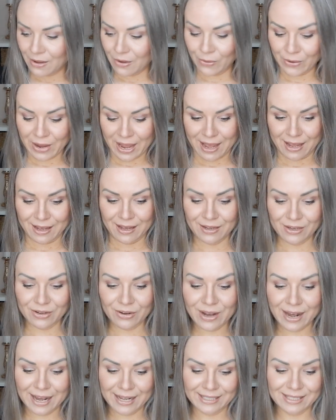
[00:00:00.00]
okay, you
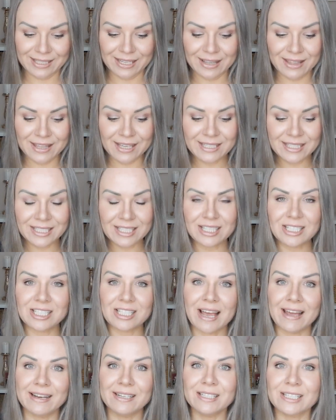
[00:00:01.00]
guys, this
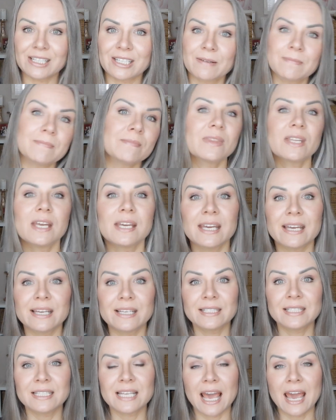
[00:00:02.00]
scent
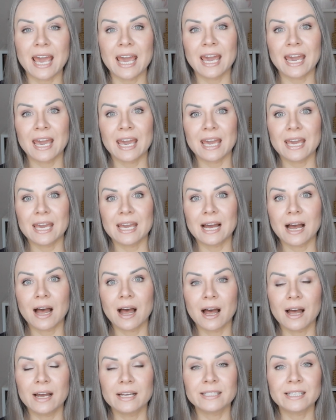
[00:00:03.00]
is a
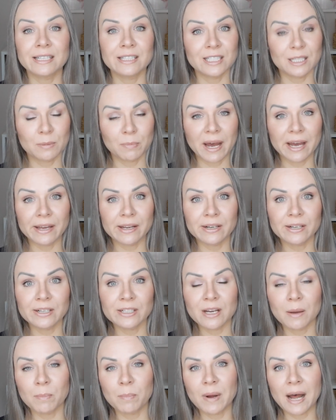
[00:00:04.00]
uh, is
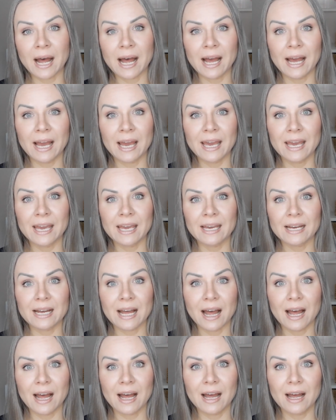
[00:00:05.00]
inspired by
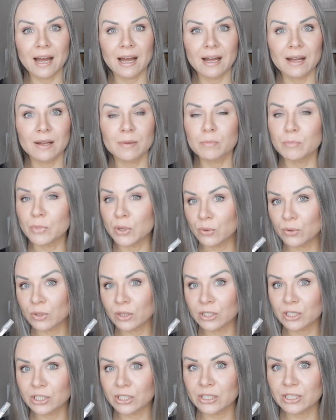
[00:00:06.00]
uh,
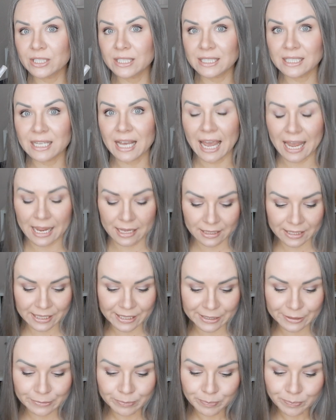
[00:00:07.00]
Mugler's
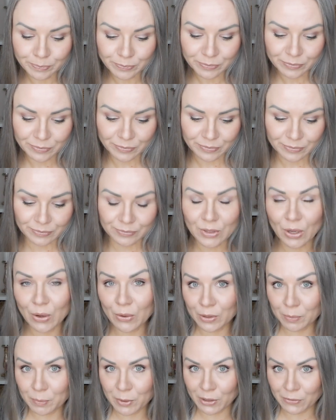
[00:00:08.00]
Alien
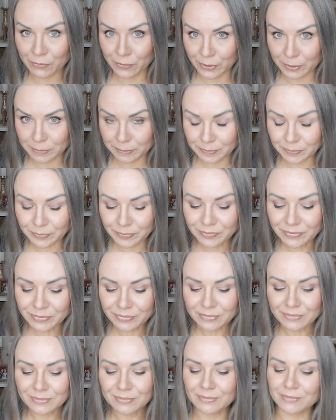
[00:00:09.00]
Eau de Parfum.
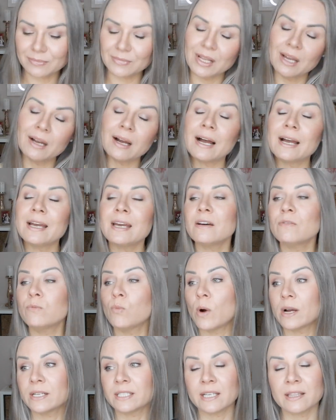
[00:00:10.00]
I
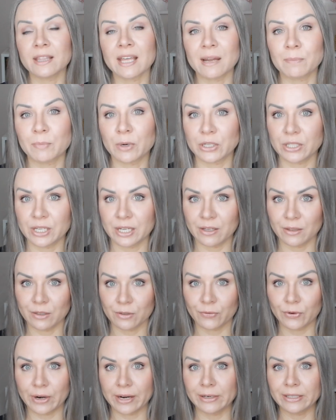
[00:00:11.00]
have wanted that
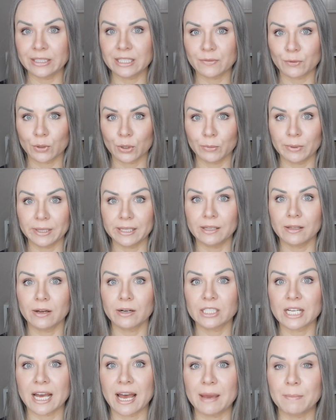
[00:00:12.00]
particular fragrance for a really
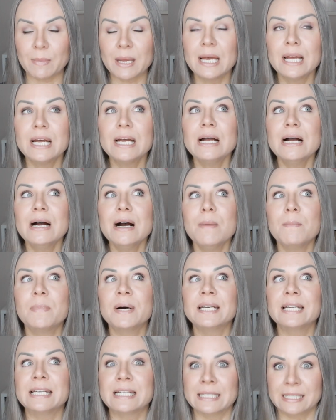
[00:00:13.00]
long time,
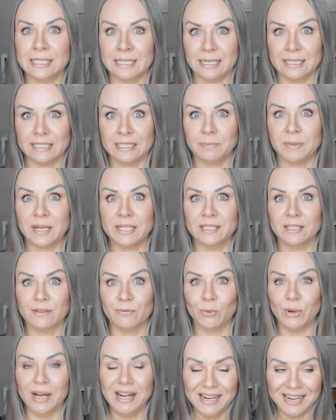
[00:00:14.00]
but it's an
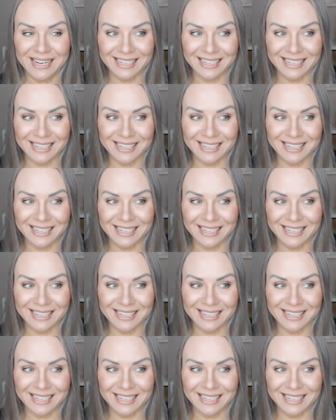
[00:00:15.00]
expensive one.